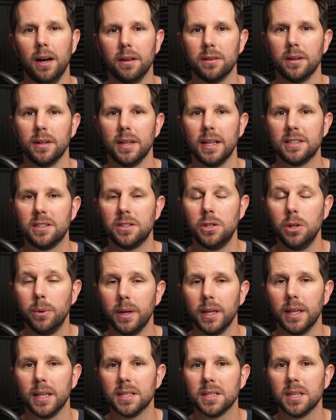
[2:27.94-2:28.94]
out there that's
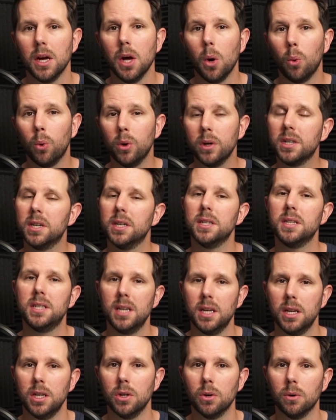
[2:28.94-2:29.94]
doing this would
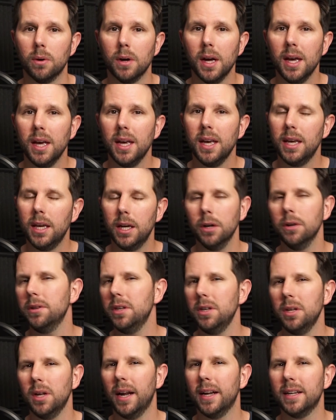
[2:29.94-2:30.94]
continue. Here in
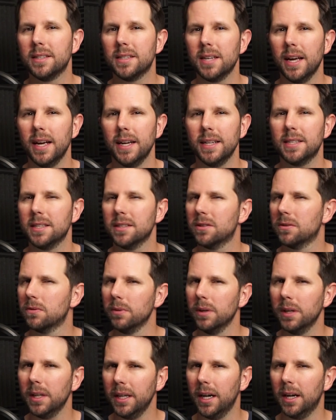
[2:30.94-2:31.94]
the United States, it's
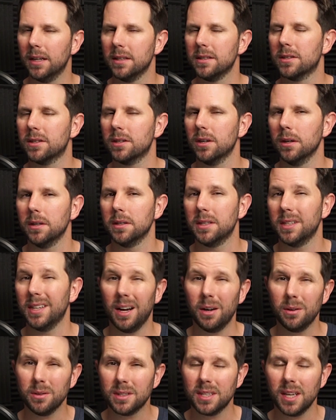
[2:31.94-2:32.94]
really uncertain,
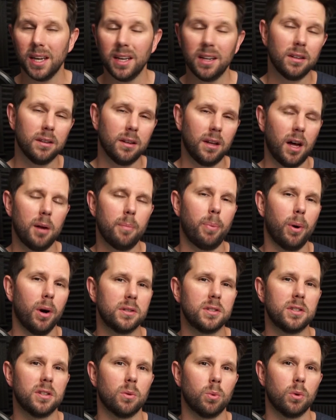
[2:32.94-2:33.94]
and I would say in a lot of
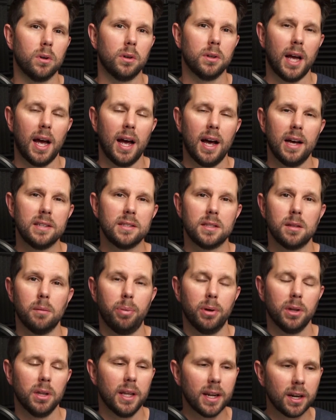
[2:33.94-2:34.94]
parts of the world, as the
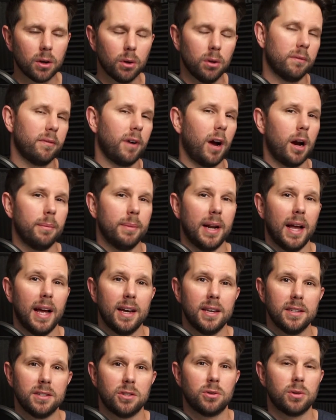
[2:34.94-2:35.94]
political environment
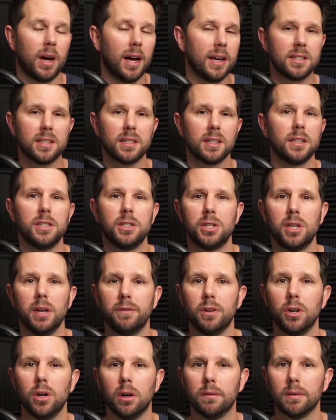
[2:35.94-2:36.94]
has drastically
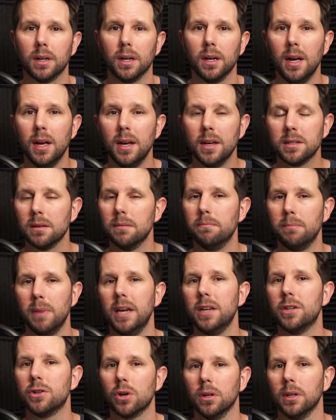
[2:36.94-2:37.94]
shifted over some
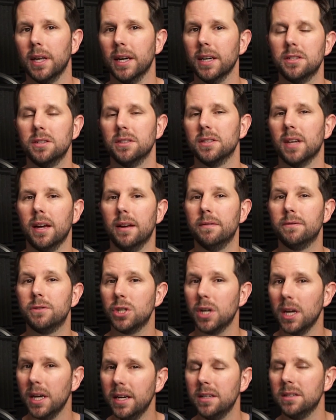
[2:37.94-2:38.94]
major elections that have
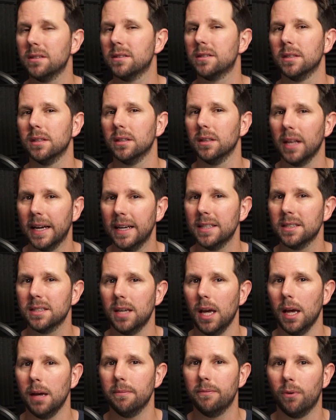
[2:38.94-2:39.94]
changed the
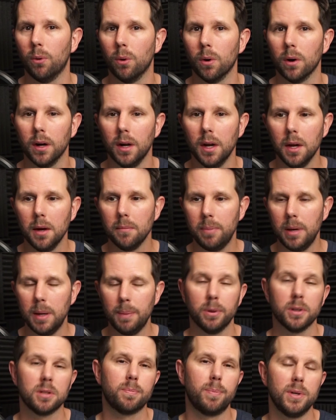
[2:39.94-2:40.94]
landscape for
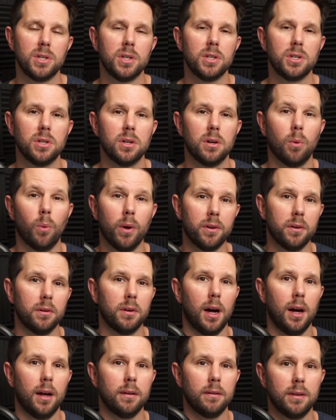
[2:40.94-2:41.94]
people's position and whether or
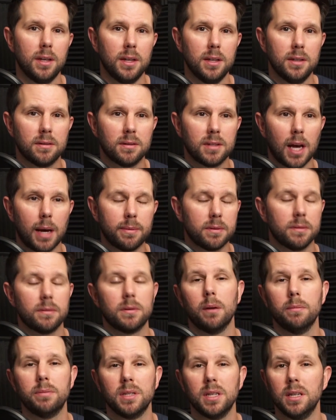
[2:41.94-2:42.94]
not these types of
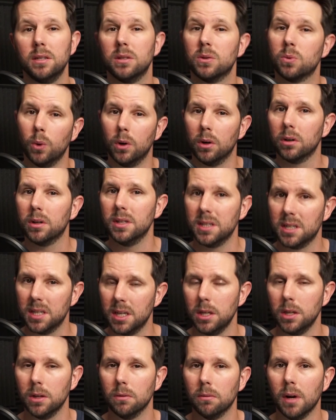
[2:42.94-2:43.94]
subsidies will
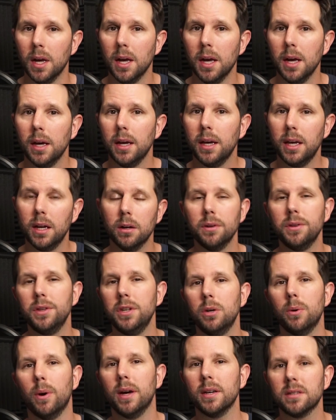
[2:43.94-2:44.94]
continue. Here in
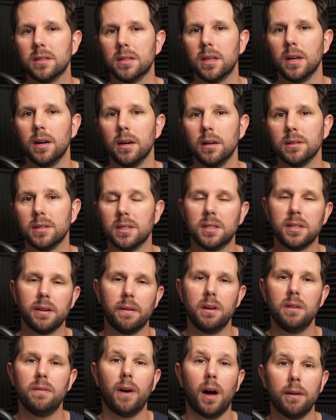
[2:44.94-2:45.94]
the US, there's a
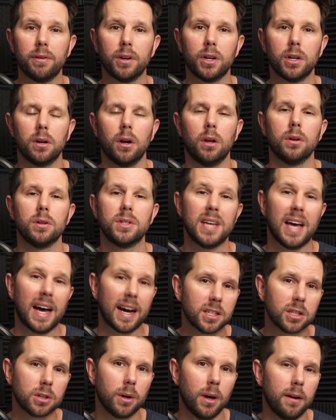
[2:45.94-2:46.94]
$7,500
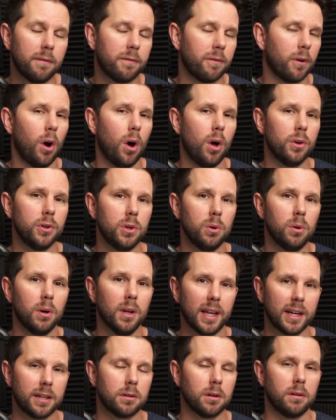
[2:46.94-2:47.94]
tax credit for all new
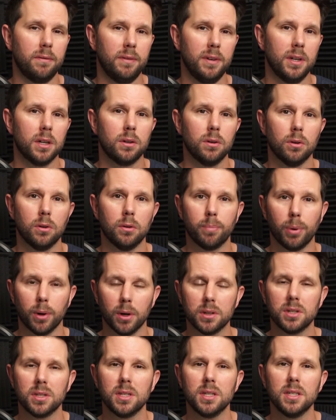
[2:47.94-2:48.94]
electric vehicle
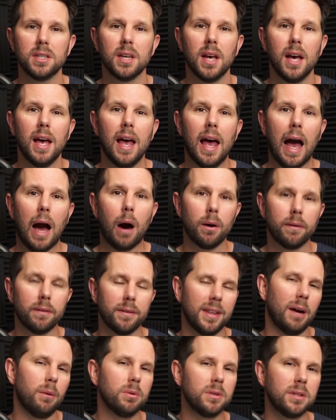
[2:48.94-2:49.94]
purchases.
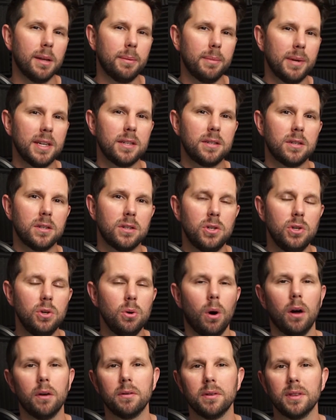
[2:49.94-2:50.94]
However, that was limited to
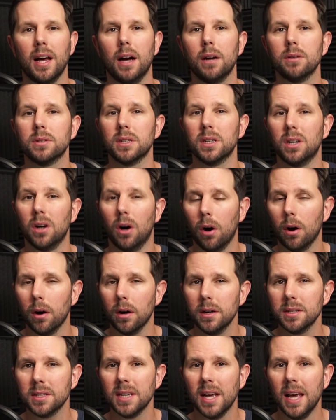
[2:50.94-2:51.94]
200,000
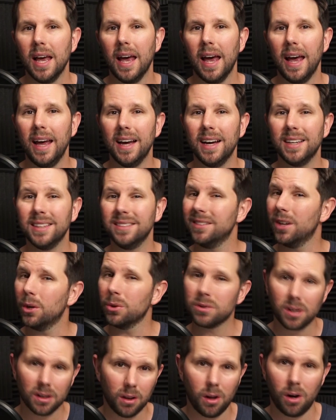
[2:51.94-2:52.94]
cars, and
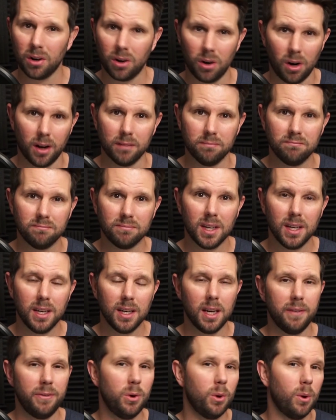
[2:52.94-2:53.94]
those are long gone.
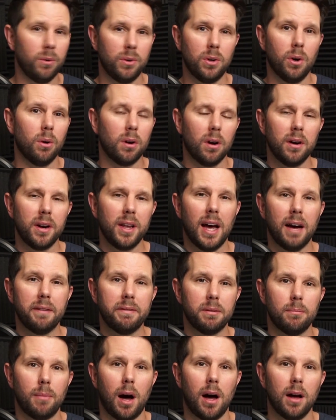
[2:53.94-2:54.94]
If you don't already
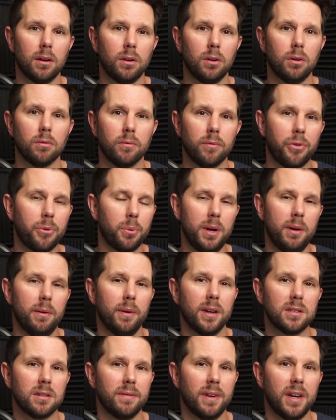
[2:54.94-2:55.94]
have a model, Model 3
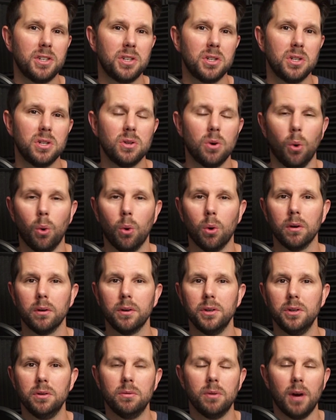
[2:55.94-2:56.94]
reservation or
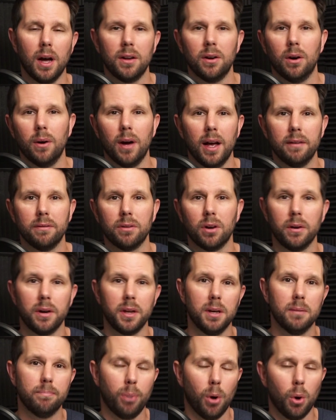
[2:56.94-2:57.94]
you don't have
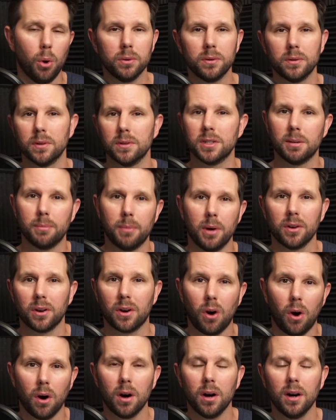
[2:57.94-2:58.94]
already a Bolt or some other
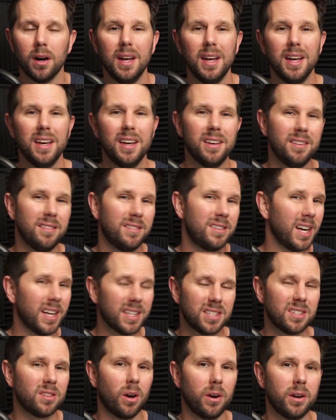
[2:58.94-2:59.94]
car,
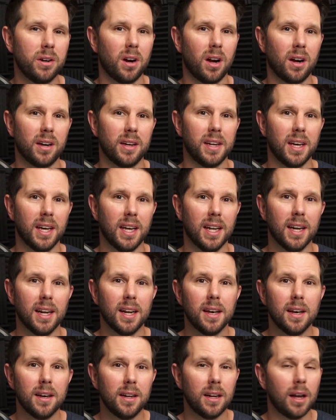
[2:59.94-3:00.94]
chances are you're not going to get
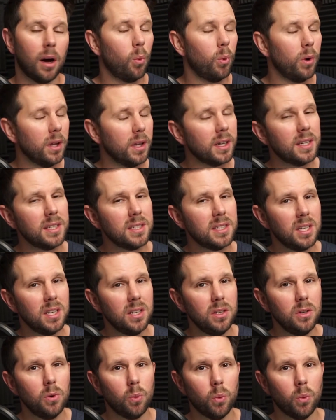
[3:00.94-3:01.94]
it. Now, will it continue?